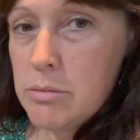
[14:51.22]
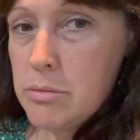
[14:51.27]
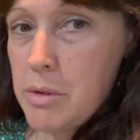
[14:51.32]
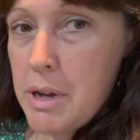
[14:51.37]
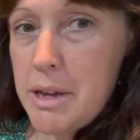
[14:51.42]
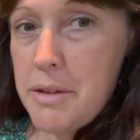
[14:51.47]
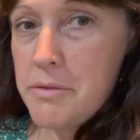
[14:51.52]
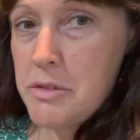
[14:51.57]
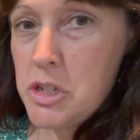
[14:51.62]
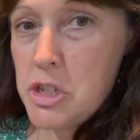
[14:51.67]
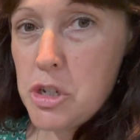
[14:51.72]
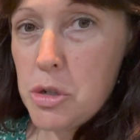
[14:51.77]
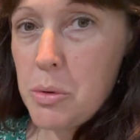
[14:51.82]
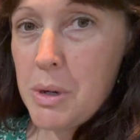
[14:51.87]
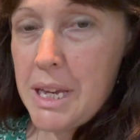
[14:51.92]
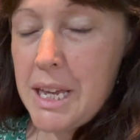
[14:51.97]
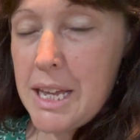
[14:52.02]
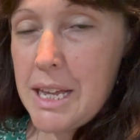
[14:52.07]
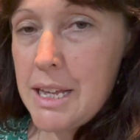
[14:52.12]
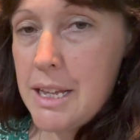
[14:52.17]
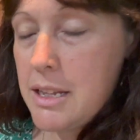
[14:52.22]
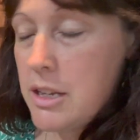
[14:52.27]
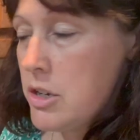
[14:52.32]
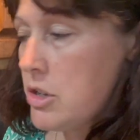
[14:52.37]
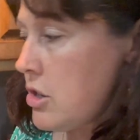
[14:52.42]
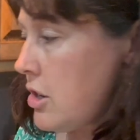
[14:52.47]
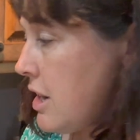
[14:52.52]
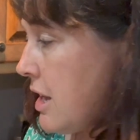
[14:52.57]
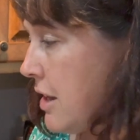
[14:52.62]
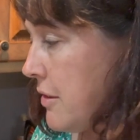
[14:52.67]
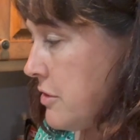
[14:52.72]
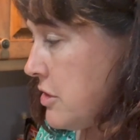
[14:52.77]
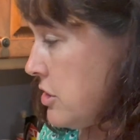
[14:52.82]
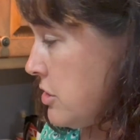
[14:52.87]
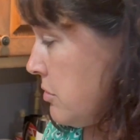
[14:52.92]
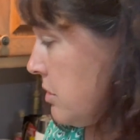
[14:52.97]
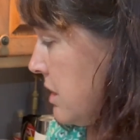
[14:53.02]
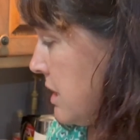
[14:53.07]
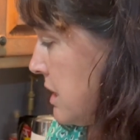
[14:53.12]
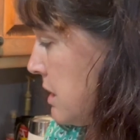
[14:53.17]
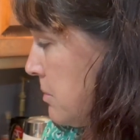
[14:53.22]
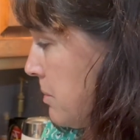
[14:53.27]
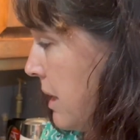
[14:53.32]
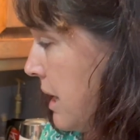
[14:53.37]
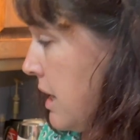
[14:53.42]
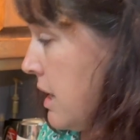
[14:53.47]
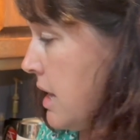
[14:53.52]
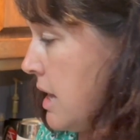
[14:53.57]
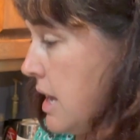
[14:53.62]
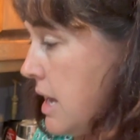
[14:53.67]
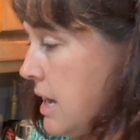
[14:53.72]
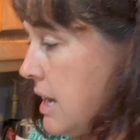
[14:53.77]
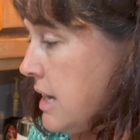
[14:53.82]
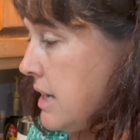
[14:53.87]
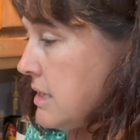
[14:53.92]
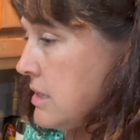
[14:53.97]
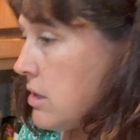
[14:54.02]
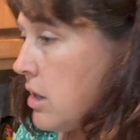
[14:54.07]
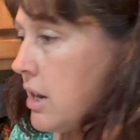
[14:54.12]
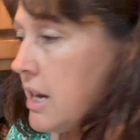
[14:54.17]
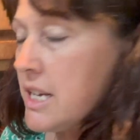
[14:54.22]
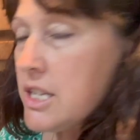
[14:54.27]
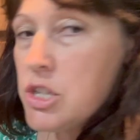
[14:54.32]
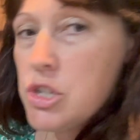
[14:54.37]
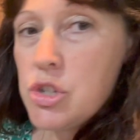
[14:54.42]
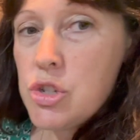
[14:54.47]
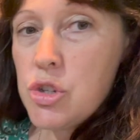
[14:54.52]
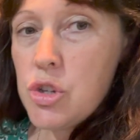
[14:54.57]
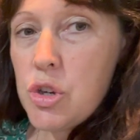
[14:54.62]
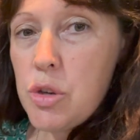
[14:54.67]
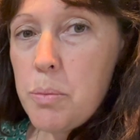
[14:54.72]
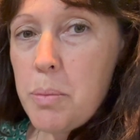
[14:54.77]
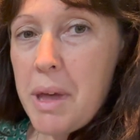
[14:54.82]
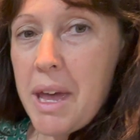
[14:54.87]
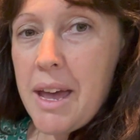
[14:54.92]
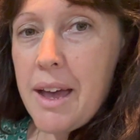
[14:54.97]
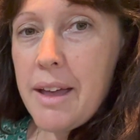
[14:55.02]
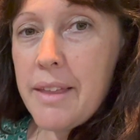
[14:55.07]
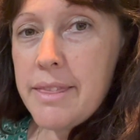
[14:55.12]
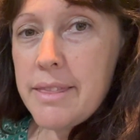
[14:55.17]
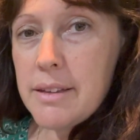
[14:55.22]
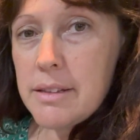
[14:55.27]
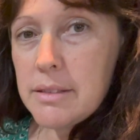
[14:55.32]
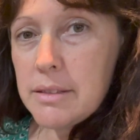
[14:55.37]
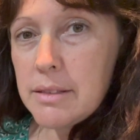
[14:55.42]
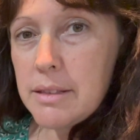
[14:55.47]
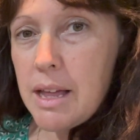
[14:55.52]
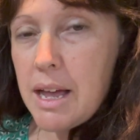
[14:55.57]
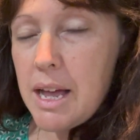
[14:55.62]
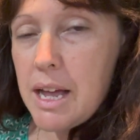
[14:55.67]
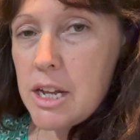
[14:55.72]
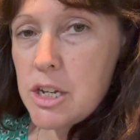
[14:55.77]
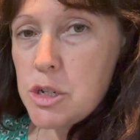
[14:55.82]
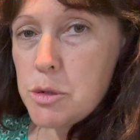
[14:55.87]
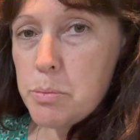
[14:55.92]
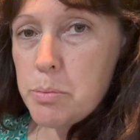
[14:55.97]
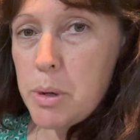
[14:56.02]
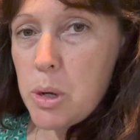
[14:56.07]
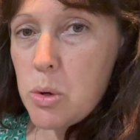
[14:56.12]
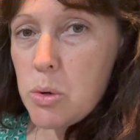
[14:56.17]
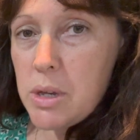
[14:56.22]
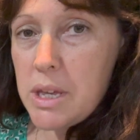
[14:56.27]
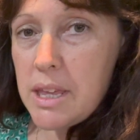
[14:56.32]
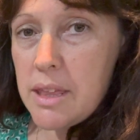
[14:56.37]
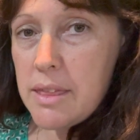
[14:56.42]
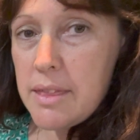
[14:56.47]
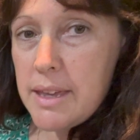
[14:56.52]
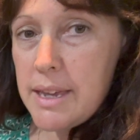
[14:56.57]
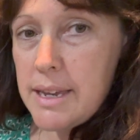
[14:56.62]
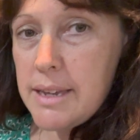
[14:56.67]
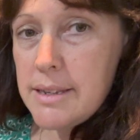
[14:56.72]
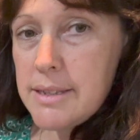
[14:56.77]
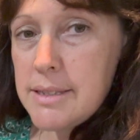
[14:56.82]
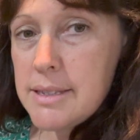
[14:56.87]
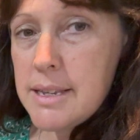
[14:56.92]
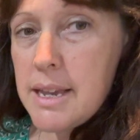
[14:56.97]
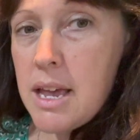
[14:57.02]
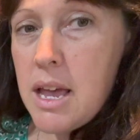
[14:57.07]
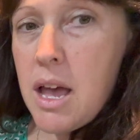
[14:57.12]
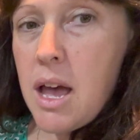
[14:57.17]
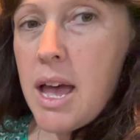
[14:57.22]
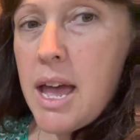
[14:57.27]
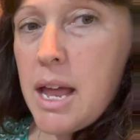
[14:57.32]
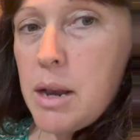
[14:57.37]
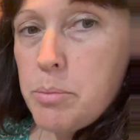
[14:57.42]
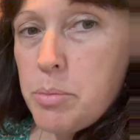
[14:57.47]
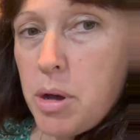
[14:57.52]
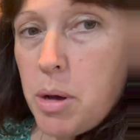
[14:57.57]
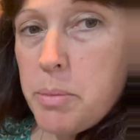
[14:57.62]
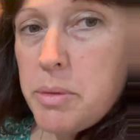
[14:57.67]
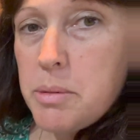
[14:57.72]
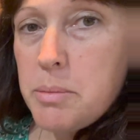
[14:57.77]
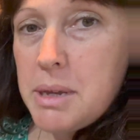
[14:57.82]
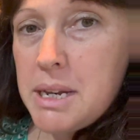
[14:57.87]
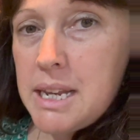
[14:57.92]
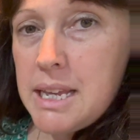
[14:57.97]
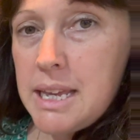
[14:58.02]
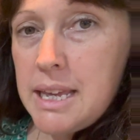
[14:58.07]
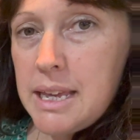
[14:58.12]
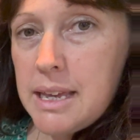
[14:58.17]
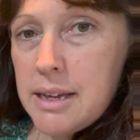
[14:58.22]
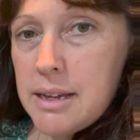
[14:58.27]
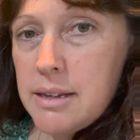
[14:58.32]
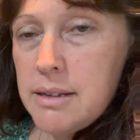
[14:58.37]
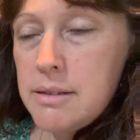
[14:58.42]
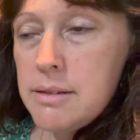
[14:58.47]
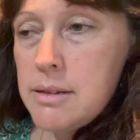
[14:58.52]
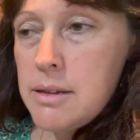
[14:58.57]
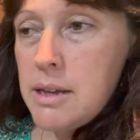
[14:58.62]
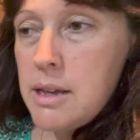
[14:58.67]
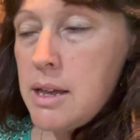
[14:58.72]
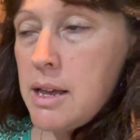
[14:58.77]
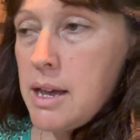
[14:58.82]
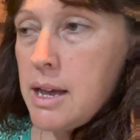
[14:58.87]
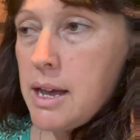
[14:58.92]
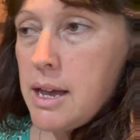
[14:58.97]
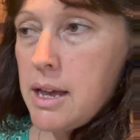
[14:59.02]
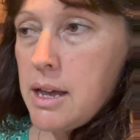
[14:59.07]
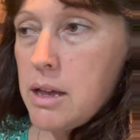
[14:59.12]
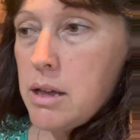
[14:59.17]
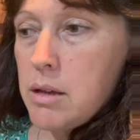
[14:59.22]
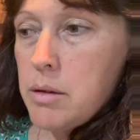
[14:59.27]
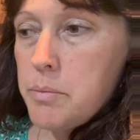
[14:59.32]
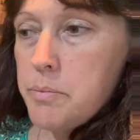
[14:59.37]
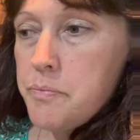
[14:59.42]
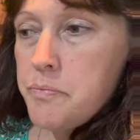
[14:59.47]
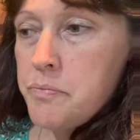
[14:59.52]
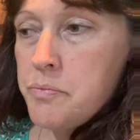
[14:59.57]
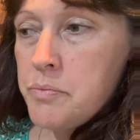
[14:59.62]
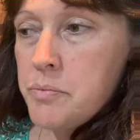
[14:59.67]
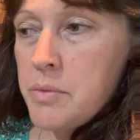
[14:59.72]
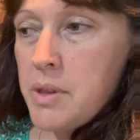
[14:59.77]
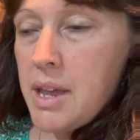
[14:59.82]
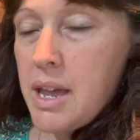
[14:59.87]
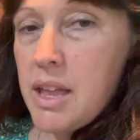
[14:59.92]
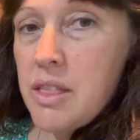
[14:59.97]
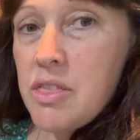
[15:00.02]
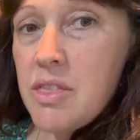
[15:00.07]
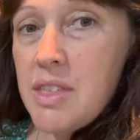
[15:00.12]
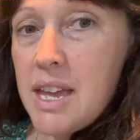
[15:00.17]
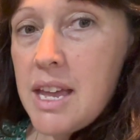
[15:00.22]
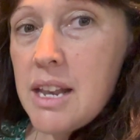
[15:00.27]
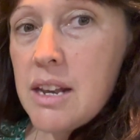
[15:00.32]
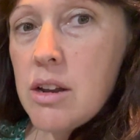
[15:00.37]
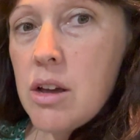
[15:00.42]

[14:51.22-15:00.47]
way of doing it, you don't have to do it this way, is I scoop out the large bulky things and pop them in here, and then